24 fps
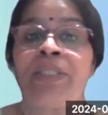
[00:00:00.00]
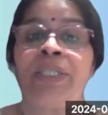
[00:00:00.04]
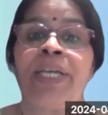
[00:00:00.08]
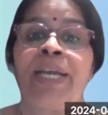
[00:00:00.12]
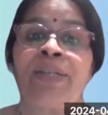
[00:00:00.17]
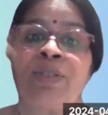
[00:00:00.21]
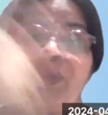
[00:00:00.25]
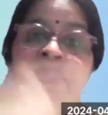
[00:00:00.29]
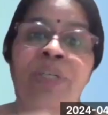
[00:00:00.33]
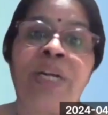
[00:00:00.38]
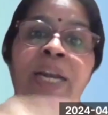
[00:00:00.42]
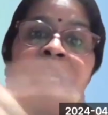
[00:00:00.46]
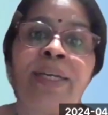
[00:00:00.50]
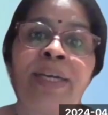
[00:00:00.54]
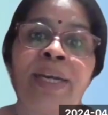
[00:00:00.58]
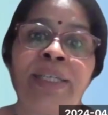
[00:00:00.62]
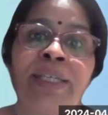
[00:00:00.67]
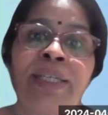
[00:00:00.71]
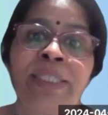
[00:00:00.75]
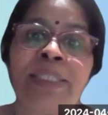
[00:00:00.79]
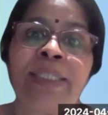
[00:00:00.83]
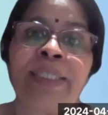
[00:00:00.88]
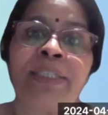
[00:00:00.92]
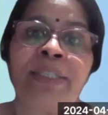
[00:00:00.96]
has to run
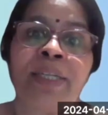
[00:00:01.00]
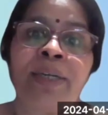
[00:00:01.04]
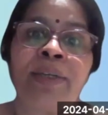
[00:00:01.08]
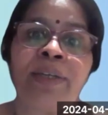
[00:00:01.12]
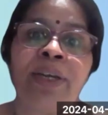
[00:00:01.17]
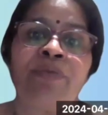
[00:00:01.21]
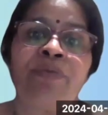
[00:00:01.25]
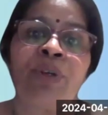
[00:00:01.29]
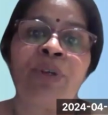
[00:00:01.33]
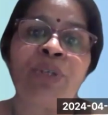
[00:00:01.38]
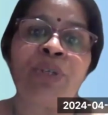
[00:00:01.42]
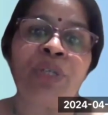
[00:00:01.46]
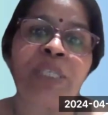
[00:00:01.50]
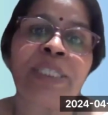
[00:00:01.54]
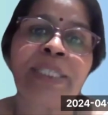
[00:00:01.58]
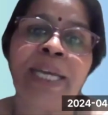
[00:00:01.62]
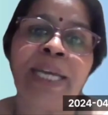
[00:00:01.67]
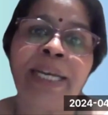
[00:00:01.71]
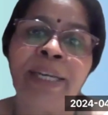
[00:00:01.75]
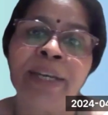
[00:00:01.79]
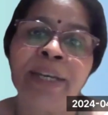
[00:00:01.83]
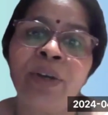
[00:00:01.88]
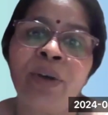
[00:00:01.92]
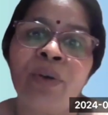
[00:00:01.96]
and see the infusion is
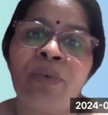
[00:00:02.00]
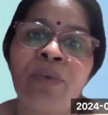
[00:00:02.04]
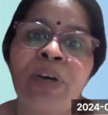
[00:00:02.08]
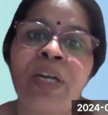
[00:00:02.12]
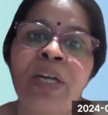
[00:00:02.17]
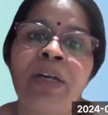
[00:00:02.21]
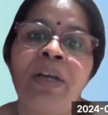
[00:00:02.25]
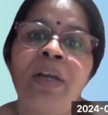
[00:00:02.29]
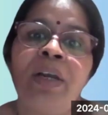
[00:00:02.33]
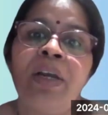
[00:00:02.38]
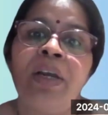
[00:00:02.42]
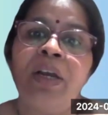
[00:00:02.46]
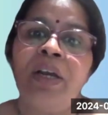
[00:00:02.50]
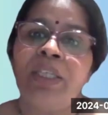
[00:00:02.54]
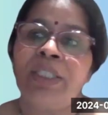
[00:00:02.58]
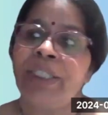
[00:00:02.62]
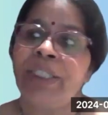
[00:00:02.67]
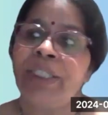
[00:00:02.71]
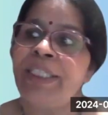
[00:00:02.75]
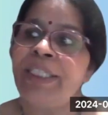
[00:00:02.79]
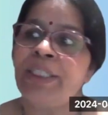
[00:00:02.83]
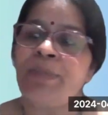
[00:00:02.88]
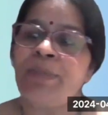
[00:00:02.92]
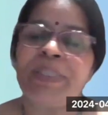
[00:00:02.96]
getting over.
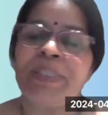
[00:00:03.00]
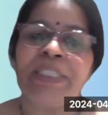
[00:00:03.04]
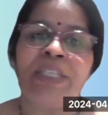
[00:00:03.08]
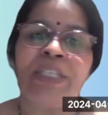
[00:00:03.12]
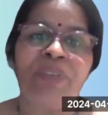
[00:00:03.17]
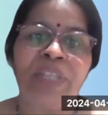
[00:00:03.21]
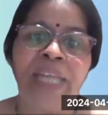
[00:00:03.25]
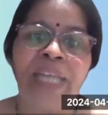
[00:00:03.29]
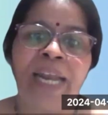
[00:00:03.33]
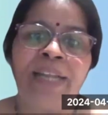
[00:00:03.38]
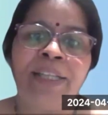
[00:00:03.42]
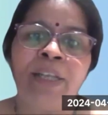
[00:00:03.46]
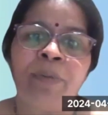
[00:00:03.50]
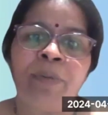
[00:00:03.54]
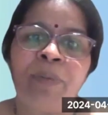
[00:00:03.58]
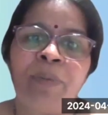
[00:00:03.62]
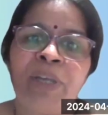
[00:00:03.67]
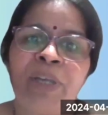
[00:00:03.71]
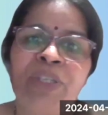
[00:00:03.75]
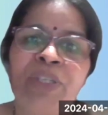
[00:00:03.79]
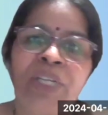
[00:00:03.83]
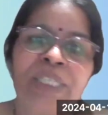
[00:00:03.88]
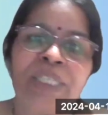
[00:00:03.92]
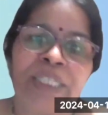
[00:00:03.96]
She's busy with another
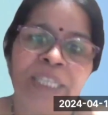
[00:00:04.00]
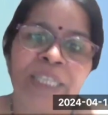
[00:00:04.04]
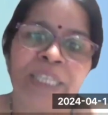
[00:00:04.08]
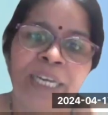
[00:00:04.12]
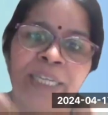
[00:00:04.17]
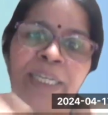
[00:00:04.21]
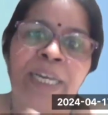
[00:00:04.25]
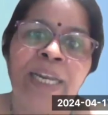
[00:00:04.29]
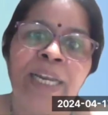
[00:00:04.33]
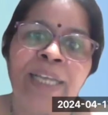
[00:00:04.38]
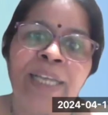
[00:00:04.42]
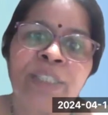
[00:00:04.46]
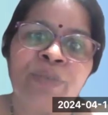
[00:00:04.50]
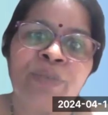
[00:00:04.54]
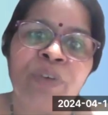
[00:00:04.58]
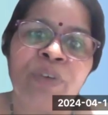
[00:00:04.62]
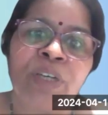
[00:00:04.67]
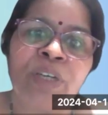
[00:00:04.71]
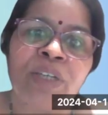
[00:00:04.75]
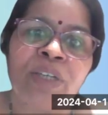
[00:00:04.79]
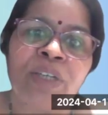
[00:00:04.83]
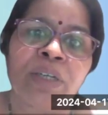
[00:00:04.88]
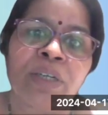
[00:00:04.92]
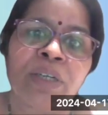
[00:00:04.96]
patient. It delays
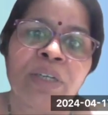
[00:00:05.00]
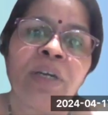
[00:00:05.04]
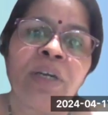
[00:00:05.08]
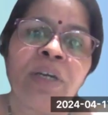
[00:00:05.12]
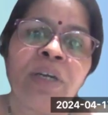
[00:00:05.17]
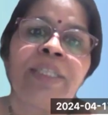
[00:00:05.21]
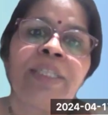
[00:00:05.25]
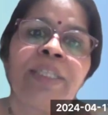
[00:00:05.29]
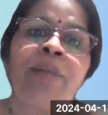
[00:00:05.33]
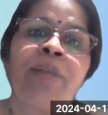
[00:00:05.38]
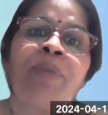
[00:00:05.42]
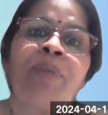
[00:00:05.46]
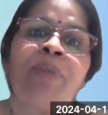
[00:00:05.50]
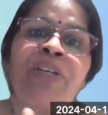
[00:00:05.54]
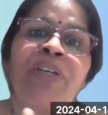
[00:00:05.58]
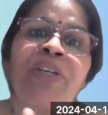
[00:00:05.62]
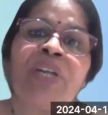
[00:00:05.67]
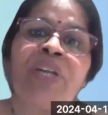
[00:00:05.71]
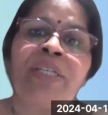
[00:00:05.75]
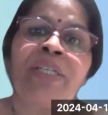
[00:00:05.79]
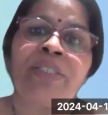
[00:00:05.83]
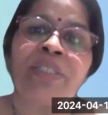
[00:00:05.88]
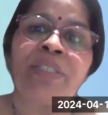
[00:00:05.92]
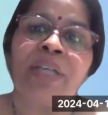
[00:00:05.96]
for her. Then
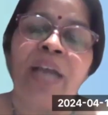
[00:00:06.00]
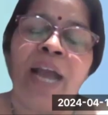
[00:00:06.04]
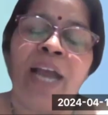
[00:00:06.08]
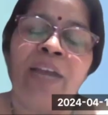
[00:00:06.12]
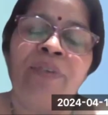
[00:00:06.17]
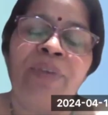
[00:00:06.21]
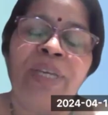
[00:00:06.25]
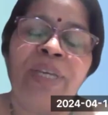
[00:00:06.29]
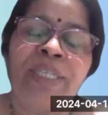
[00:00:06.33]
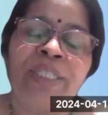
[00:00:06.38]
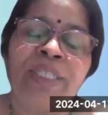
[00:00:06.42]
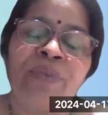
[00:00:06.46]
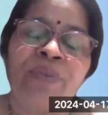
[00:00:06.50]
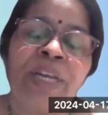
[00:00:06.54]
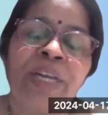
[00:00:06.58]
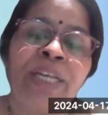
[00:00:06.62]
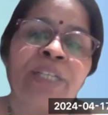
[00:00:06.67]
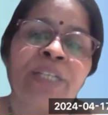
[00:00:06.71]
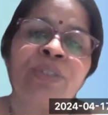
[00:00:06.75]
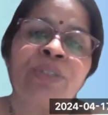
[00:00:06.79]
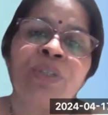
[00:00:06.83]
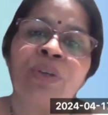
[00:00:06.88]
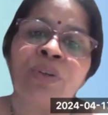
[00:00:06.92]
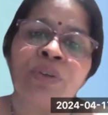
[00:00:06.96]
patient's IV is
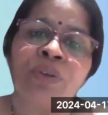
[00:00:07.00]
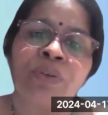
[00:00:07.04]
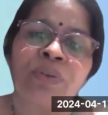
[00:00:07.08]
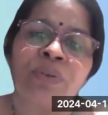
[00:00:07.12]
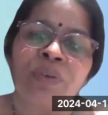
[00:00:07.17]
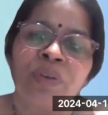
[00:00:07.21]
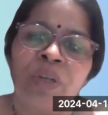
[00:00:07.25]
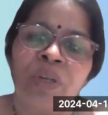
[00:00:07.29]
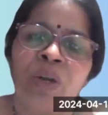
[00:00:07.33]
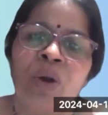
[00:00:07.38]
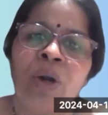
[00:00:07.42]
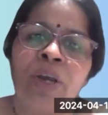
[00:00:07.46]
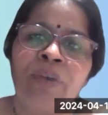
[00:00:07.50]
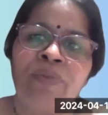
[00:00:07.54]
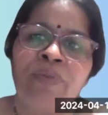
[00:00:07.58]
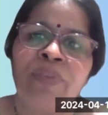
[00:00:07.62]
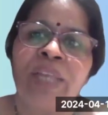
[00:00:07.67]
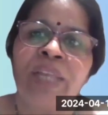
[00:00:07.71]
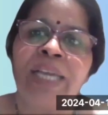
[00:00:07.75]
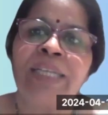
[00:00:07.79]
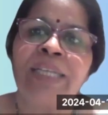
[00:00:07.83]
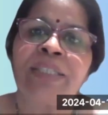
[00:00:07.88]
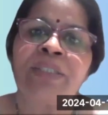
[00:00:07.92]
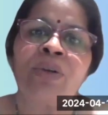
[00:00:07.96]
finished. So a lot of
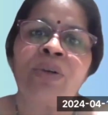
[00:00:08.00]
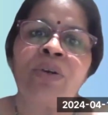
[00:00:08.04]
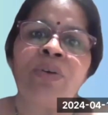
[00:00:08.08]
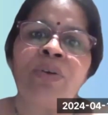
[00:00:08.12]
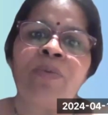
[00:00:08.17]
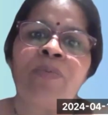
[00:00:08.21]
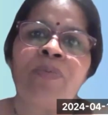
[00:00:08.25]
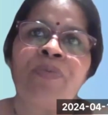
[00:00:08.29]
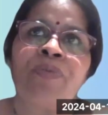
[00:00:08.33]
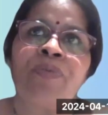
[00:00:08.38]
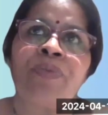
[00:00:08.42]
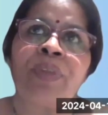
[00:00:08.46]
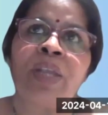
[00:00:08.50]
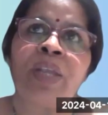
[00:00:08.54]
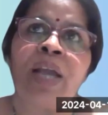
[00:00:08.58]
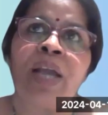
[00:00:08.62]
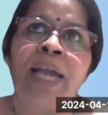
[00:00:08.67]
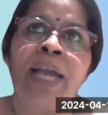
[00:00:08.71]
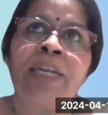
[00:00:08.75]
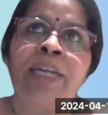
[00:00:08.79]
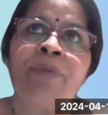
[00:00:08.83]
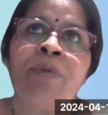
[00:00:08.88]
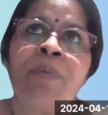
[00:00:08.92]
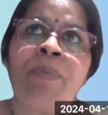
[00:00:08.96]
things. So
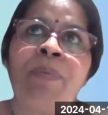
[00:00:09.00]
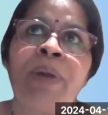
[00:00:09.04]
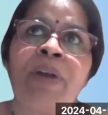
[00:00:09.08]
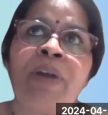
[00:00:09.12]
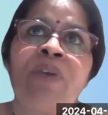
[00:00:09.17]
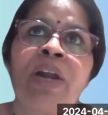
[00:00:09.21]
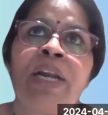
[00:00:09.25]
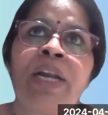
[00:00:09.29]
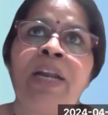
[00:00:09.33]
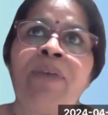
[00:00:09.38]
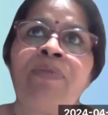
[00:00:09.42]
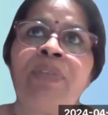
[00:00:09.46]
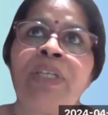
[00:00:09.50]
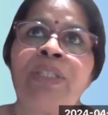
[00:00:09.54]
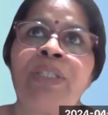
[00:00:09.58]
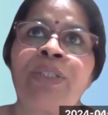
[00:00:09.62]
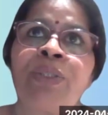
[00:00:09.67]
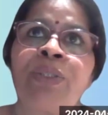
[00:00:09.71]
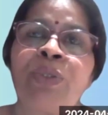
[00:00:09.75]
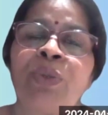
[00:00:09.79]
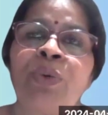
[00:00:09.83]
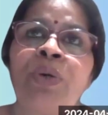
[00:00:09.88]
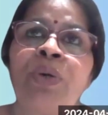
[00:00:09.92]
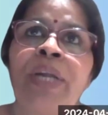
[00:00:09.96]
I remember one of the
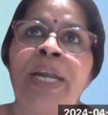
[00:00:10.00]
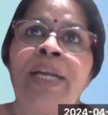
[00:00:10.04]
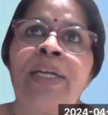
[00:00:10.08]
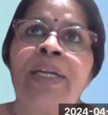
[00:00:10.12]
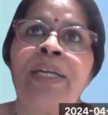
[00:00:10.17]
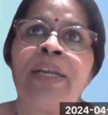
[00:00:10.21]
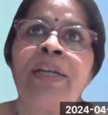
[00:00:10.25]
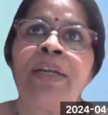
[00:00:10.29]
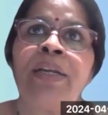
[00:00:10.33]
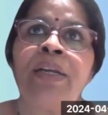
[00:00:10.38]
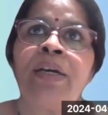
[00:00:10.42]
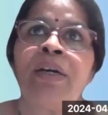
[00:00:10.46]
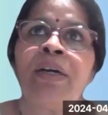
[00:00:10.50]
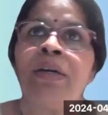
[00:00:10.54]
student in